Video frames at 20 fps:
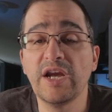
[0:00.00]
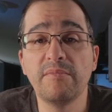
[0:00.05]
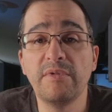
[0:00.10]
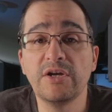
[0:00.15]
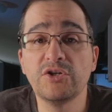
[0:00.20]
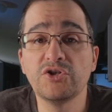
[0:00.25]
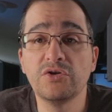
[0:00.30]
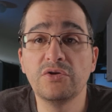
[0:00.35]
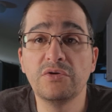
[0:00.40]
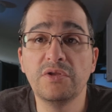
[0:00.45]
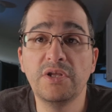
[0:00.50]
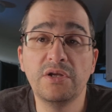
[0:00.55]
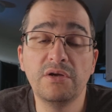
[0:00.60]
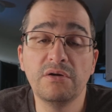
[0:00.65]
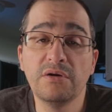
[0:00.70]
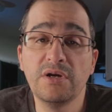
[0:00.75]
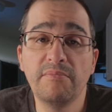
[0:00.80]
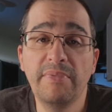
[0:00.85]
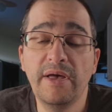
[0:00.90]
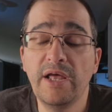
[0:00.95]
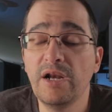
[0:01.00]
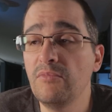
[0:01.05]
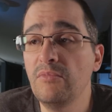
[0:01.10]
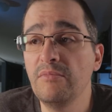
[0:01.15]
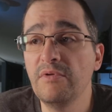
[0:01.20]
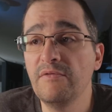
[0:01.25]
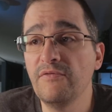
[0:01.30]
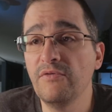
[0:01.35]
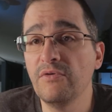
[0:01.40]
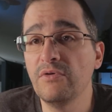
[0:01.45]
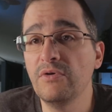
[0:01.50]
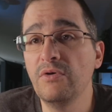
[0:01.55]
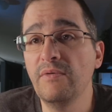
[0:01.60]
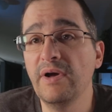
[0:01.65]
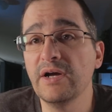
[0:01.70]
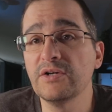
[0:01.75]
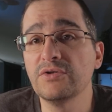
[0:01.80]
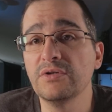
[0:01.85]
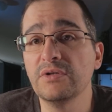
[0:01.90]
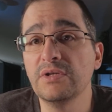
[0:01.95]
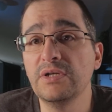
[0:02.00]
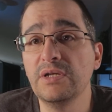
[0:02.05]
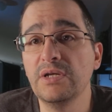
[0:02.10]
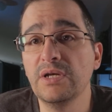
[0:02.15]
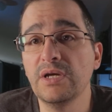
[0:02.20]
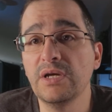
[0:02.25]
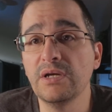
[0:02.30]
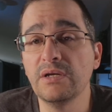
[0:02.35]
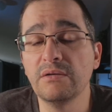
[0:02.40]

and make sure that you're compatible before you actually,